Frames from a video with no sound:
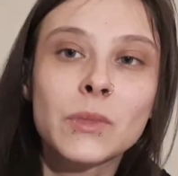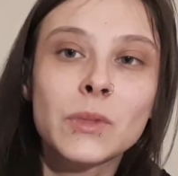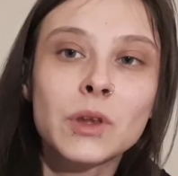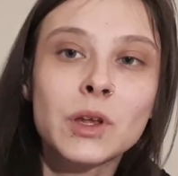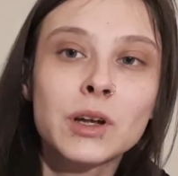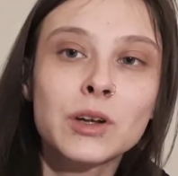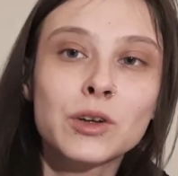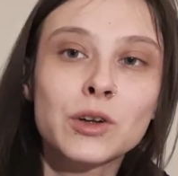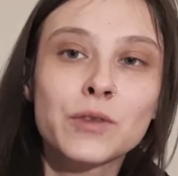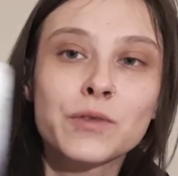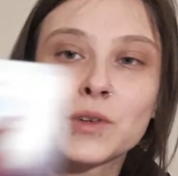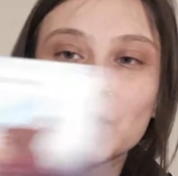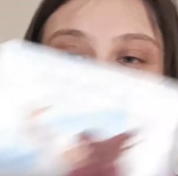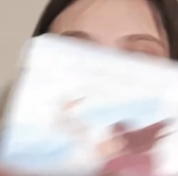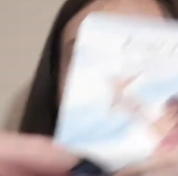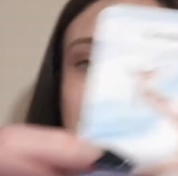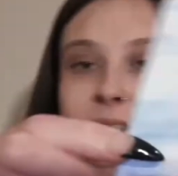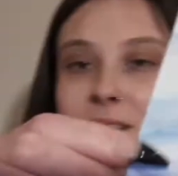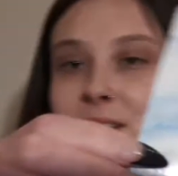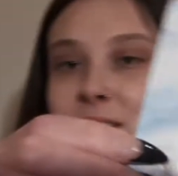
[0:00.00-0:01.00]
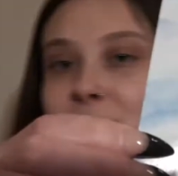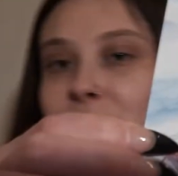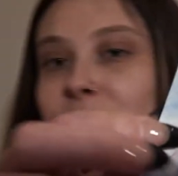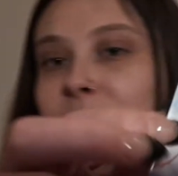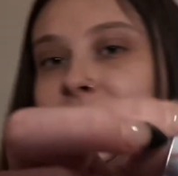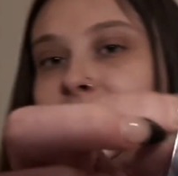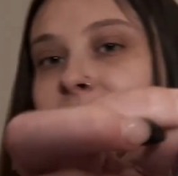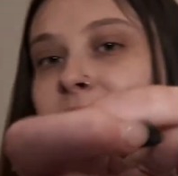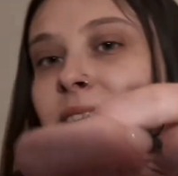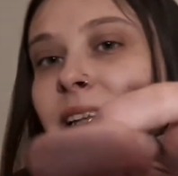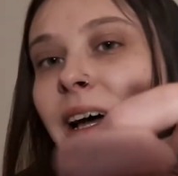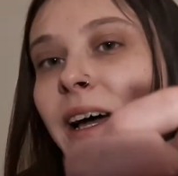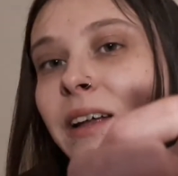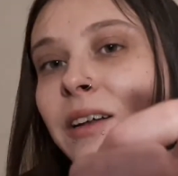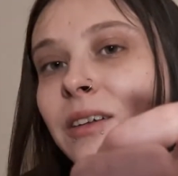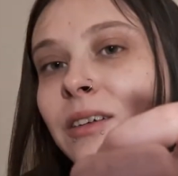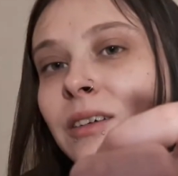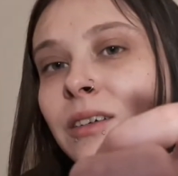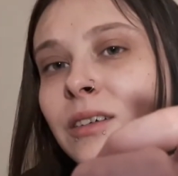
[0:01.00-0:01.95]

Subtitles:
I don't know if you guys can even see that.